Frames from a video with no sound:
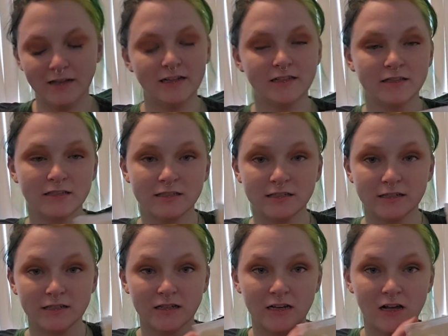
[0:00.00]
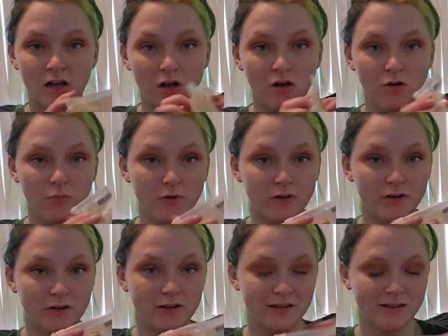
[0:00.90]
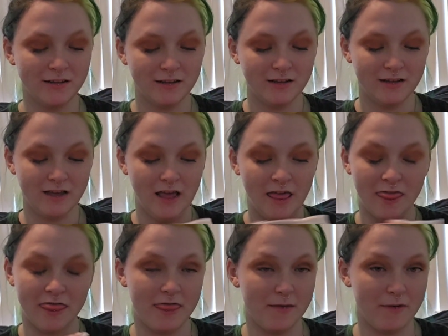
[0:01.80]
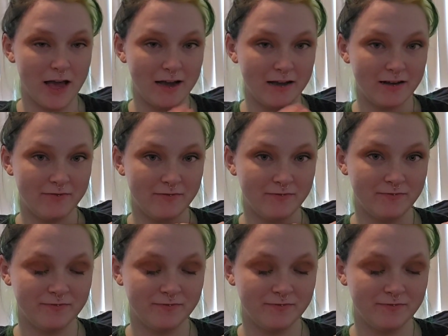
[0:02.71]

Let's open the back.